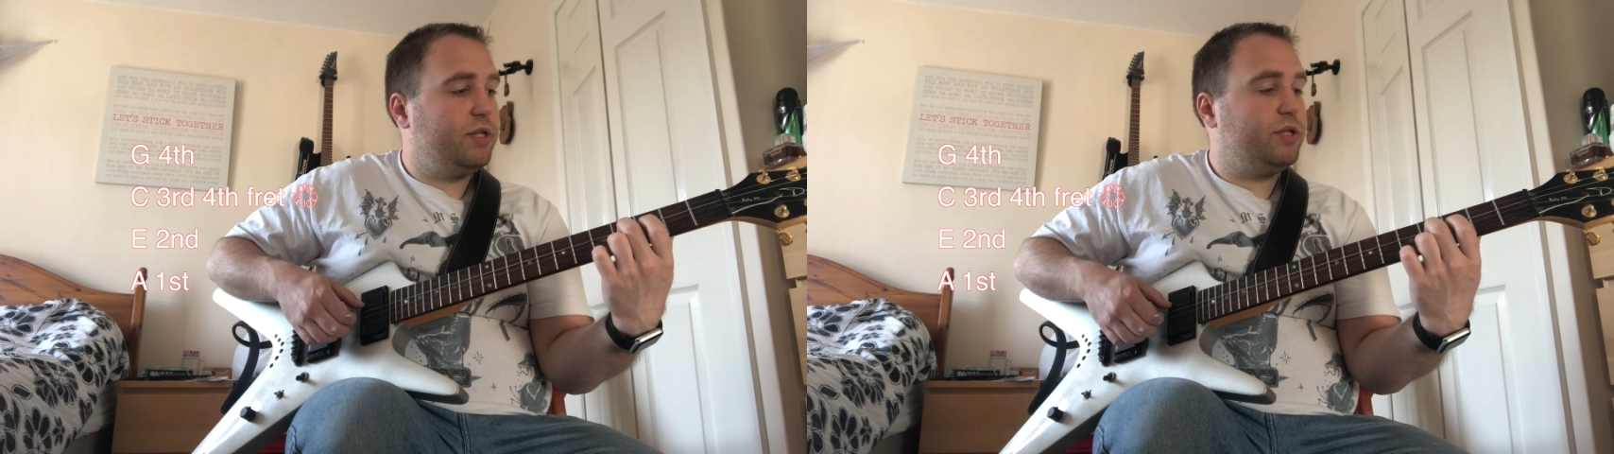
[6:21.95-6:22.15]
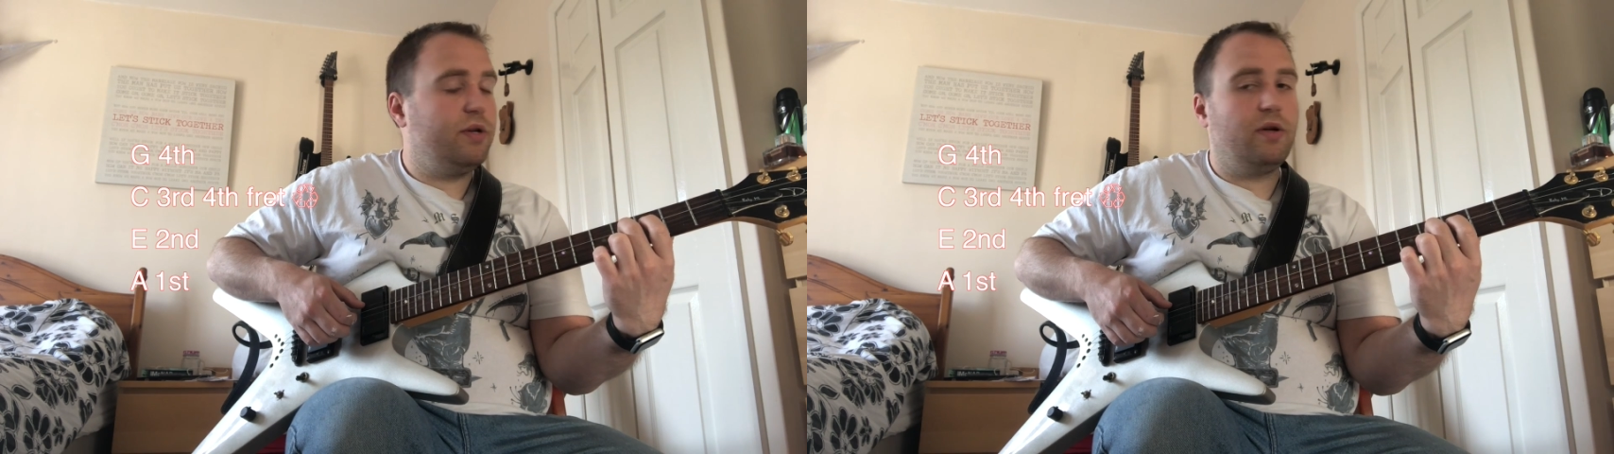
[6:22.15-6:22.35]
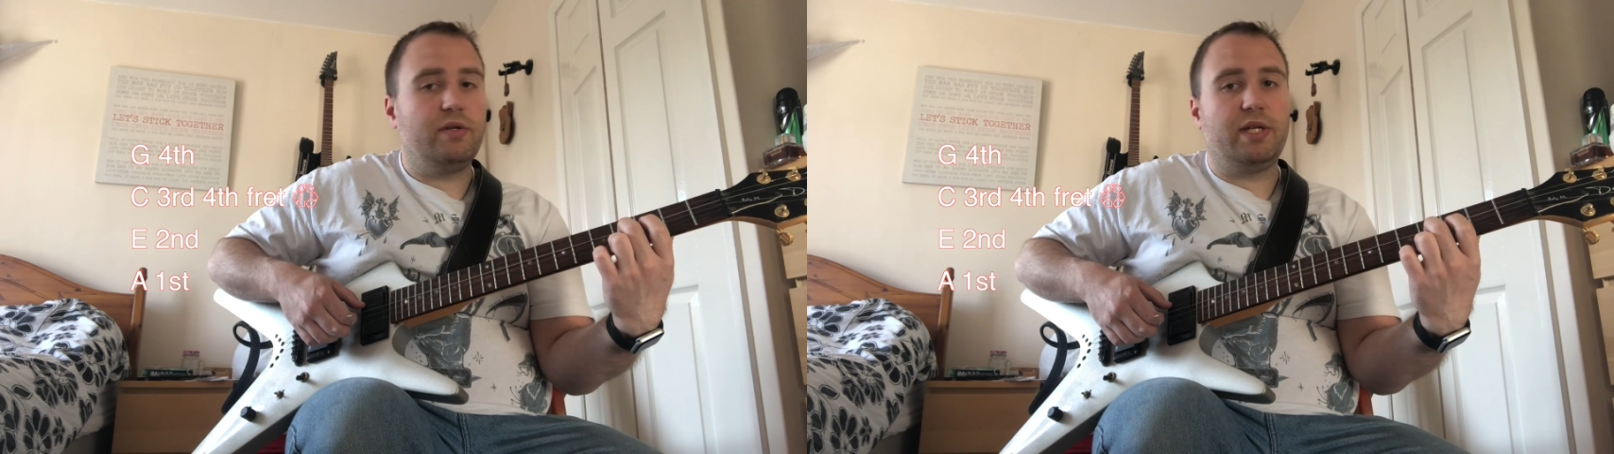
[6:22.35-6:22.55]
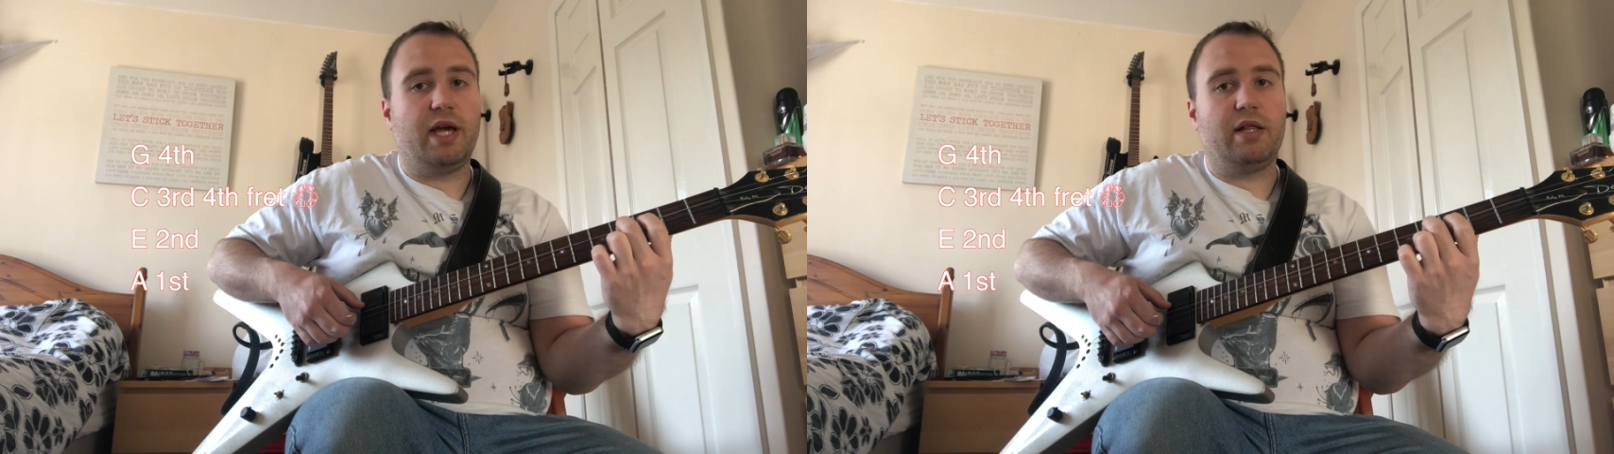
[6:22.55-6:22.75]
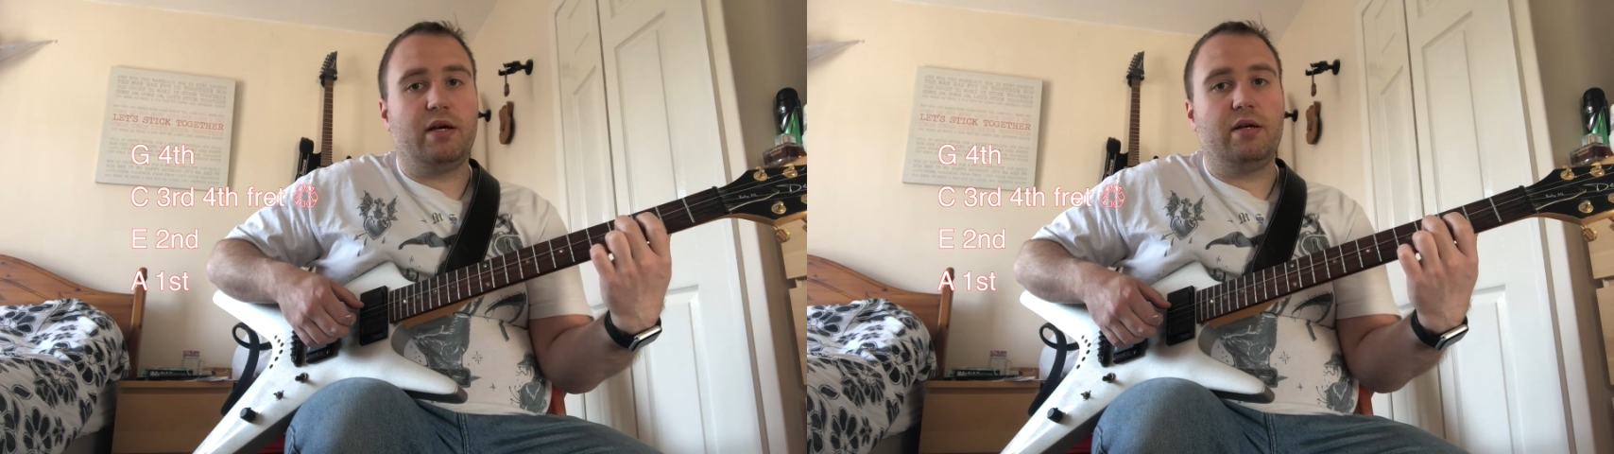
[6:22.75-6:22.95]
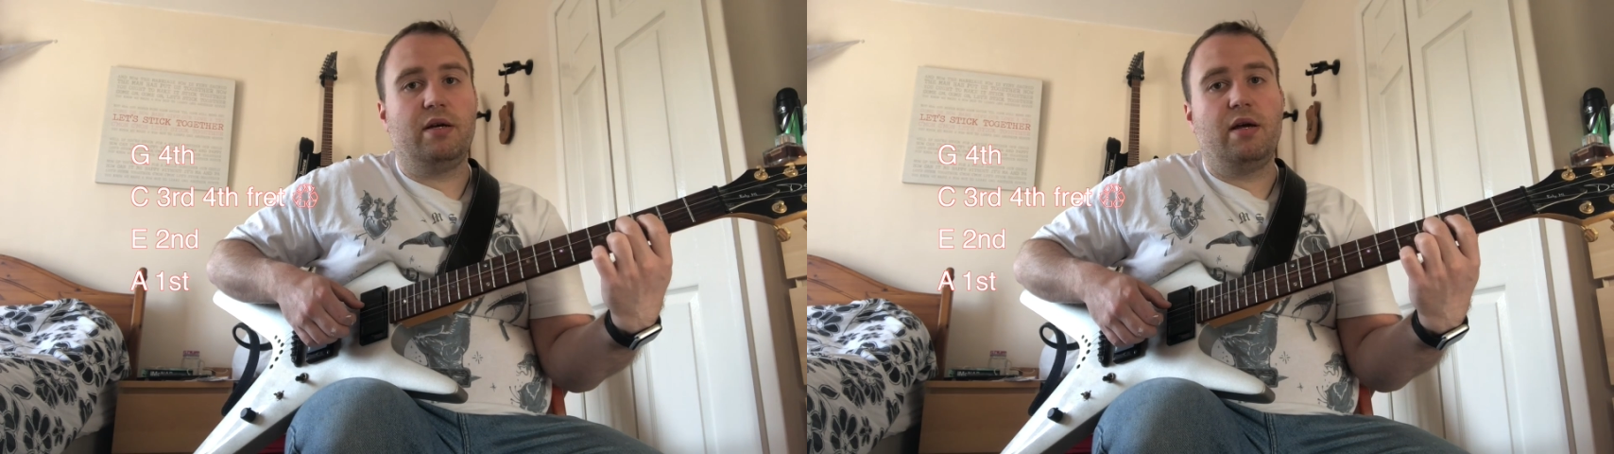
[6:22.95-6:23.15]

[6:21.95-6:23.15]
these two notes together,